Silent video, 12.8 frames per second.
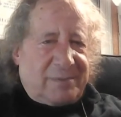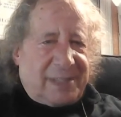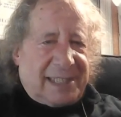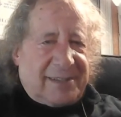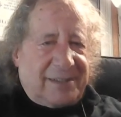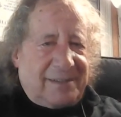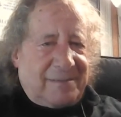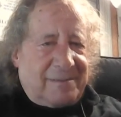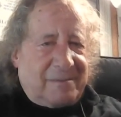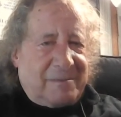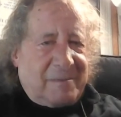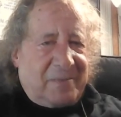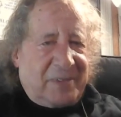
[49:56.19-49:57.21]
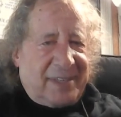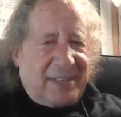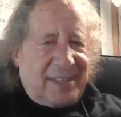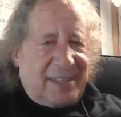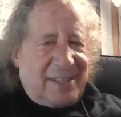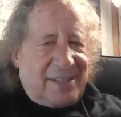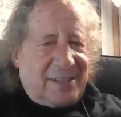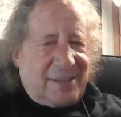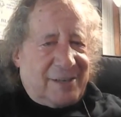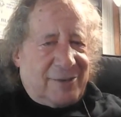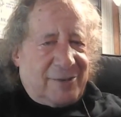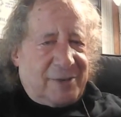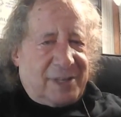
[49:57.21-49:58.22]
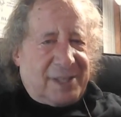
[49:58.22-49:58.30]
Michael. So